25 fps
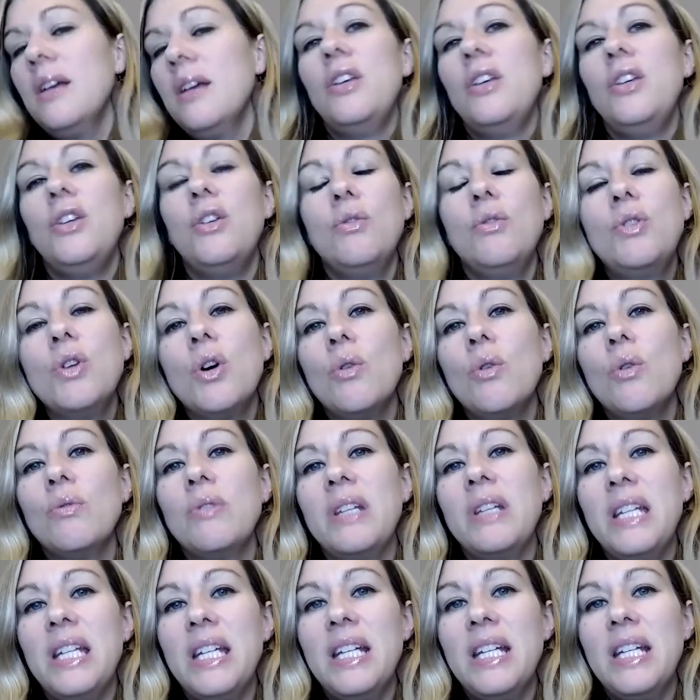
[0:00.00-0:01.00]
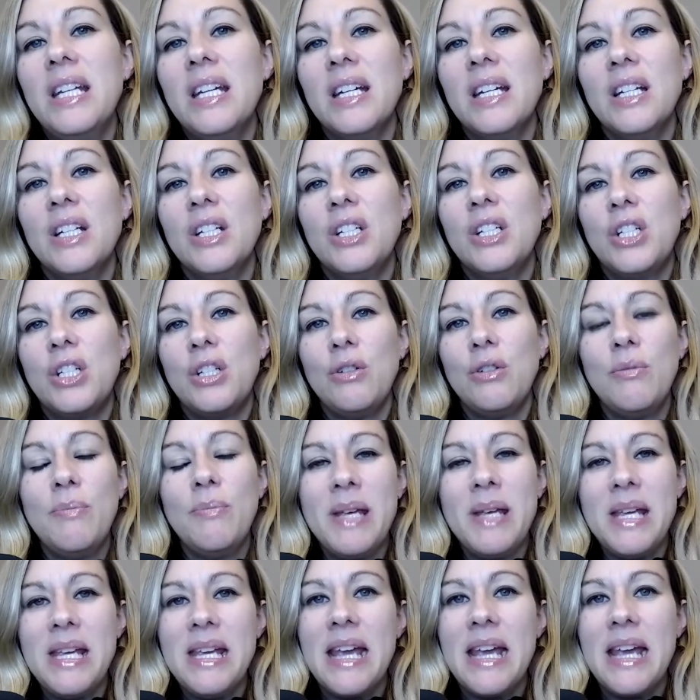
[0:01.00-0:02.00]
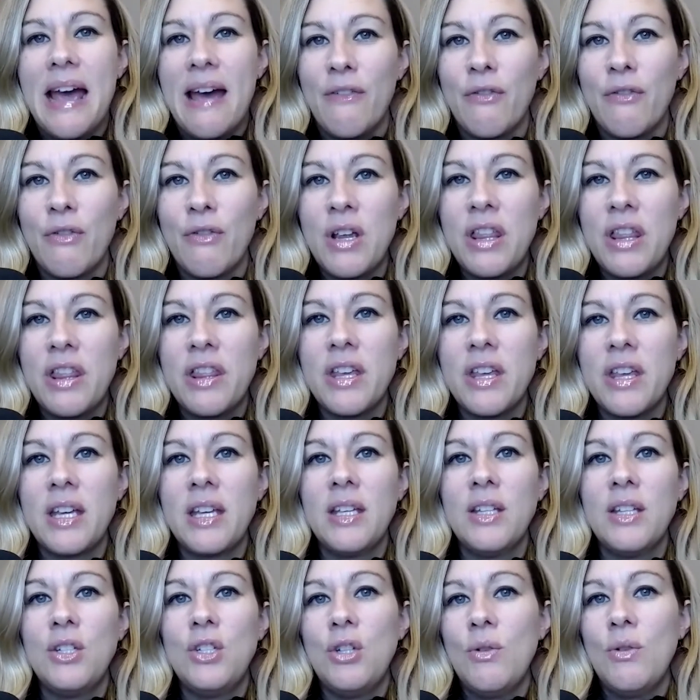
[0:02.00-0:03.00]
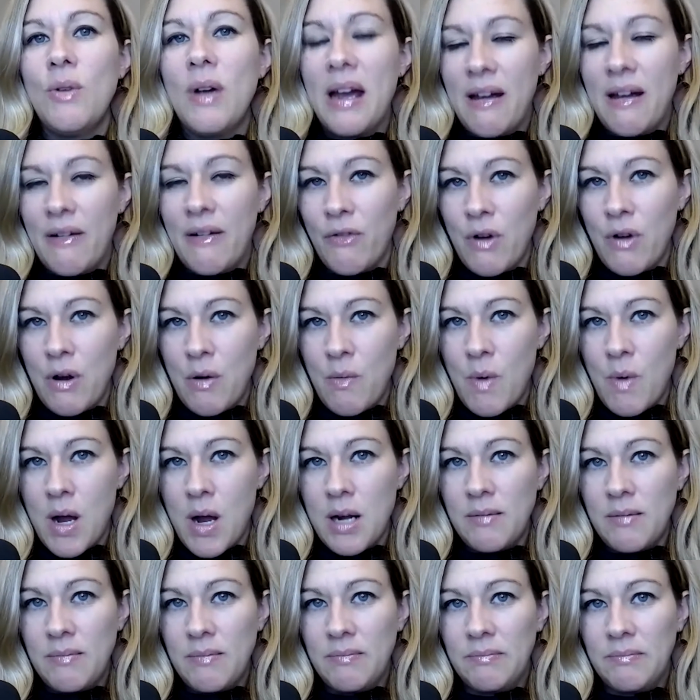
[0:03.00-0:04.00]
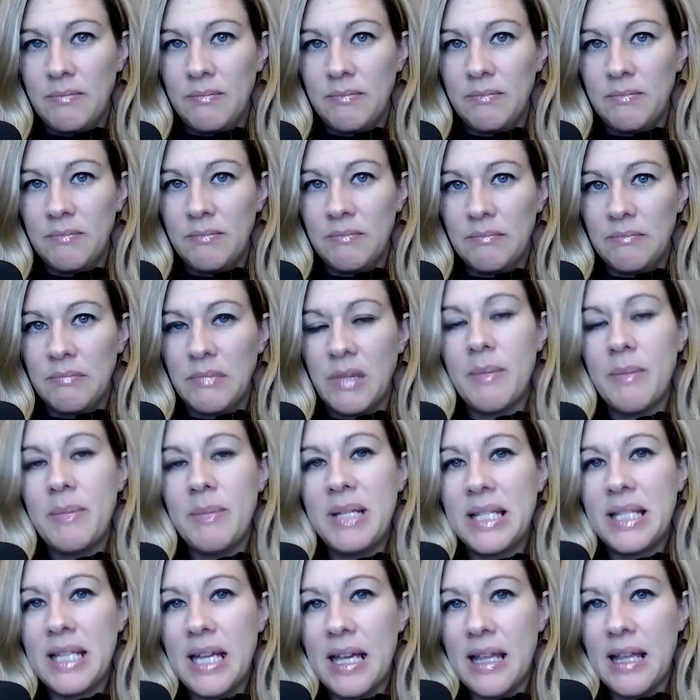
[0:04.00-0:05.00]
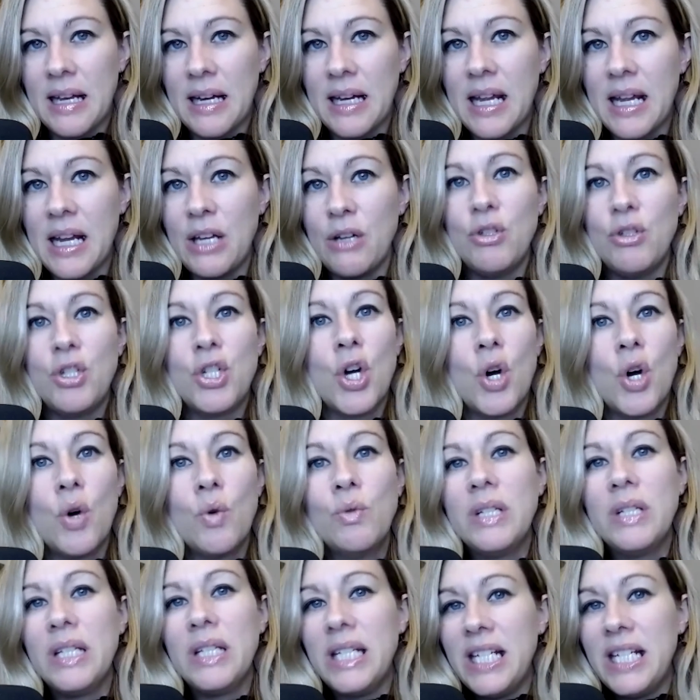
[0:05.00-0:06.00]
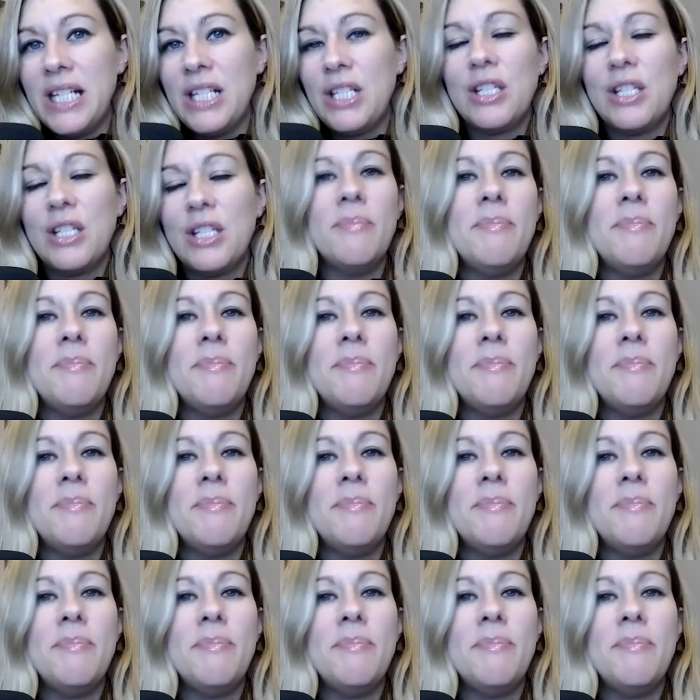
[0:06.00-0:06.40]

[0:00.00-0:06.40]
you don't need to be everything to everyone. Let me say that again. You don't need to